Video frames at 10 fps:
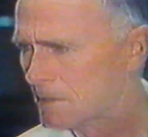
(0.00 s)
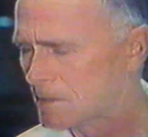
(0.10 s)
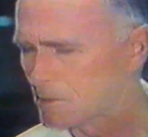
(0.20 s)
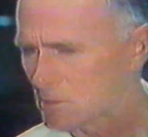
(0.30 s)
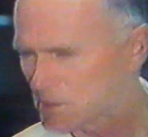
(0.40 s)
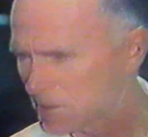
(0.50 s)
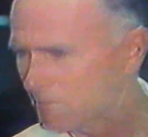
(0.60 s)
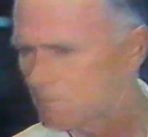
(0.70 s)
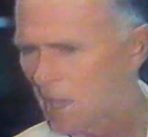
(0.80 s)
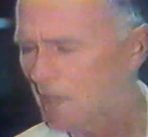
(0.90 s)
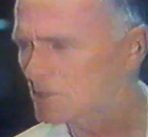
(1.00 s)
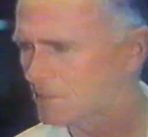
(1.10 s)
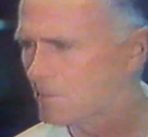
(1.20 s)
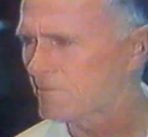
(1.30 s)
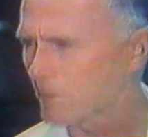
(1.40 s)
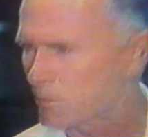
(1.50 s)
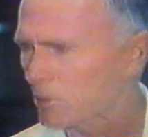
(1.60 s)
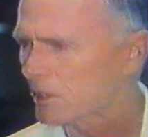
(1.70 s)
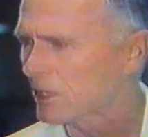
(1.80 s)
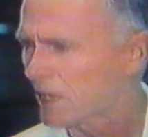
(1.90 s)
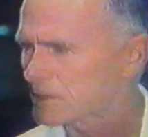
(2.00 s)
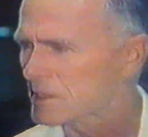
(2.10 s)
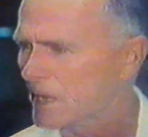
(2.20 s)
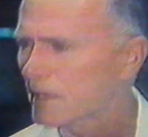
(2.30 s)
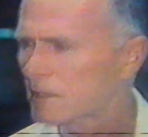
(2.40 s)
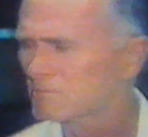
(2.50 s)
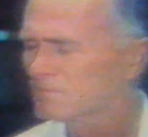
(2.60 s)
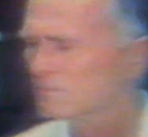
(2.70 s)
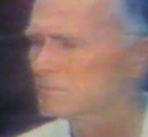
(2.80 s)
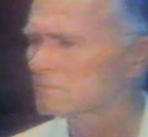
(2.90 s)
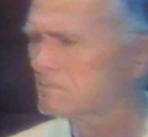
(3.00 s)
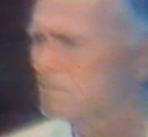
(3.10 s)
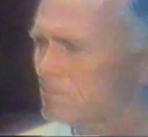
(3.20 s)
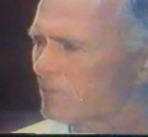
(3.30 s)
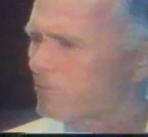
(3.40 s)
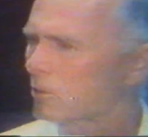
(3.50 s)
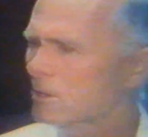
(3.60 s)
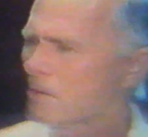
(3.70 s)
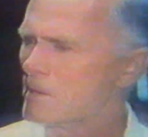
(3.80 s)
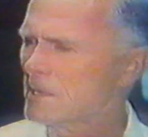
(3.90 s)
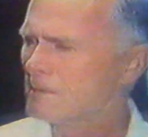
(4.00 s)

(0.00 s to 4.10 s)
You see, ask them if they prayed last night before coming.